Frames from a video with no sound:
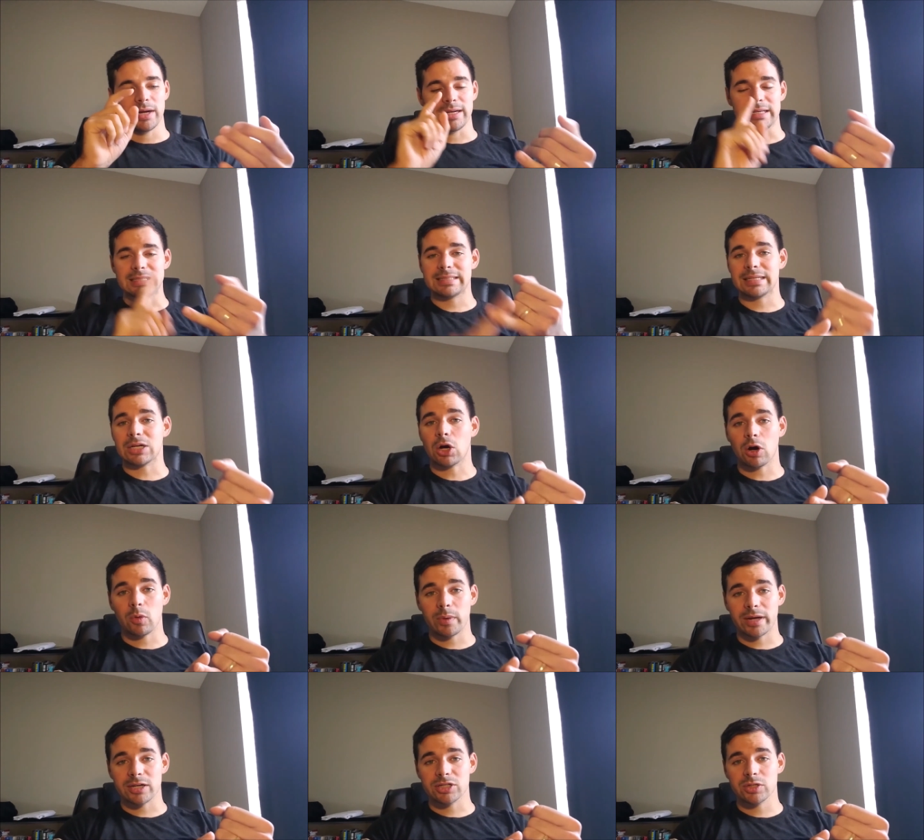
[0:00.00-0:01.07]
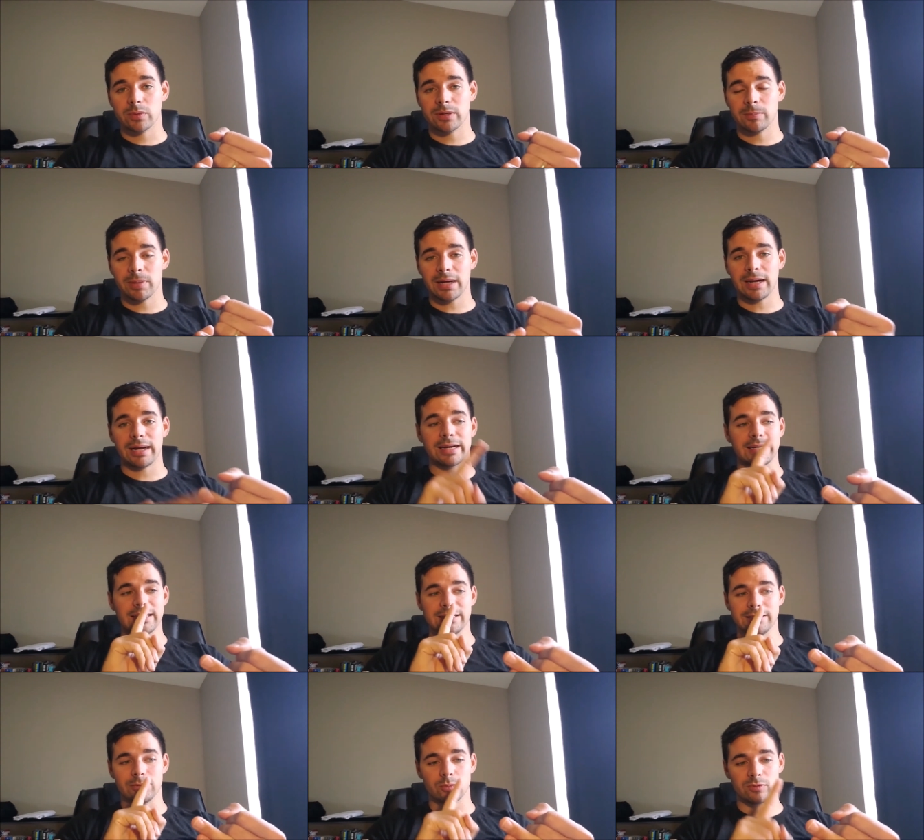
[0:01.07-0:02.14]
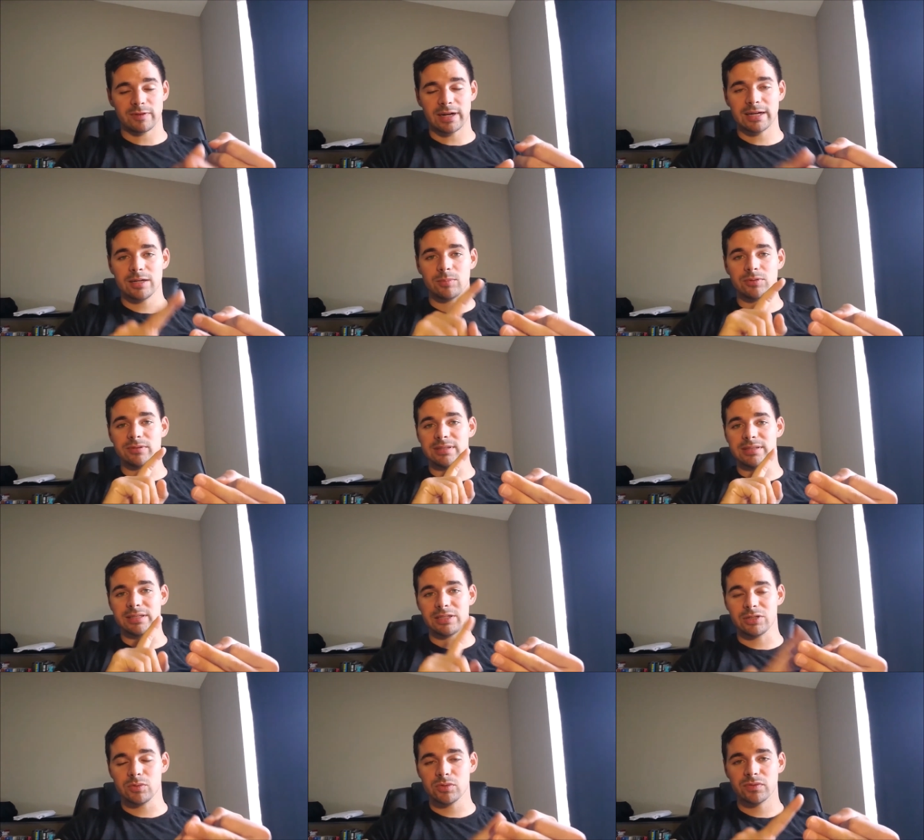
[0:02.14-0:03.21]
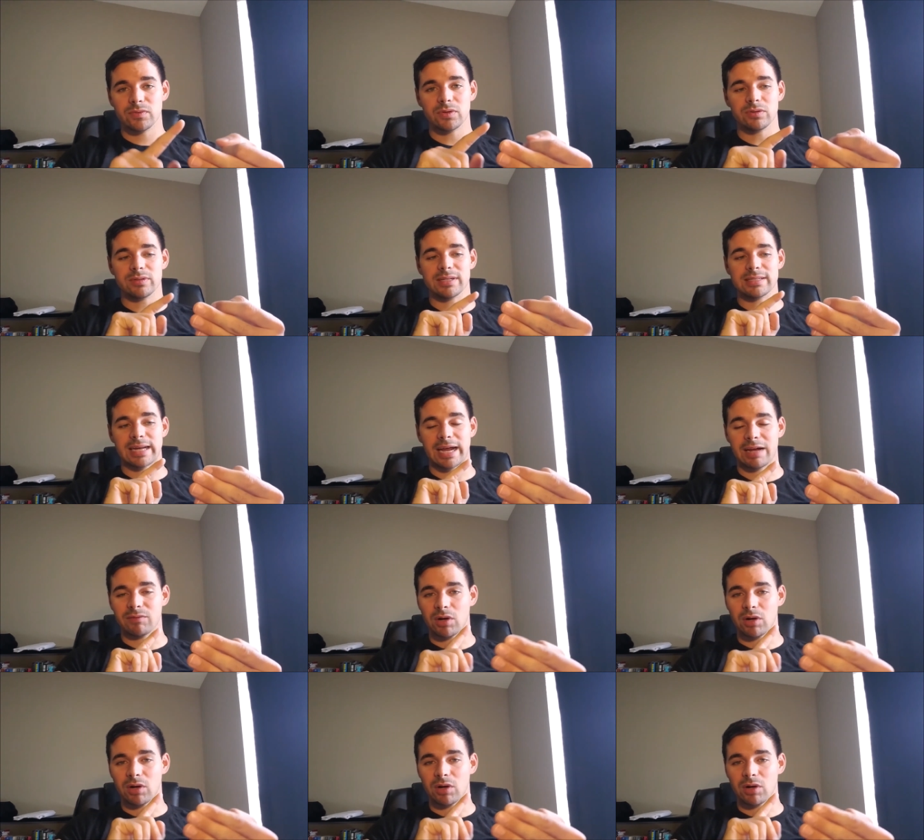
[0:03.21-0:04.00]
is it a car we actually want to buy? Is it reliable? Is it useful? Does it have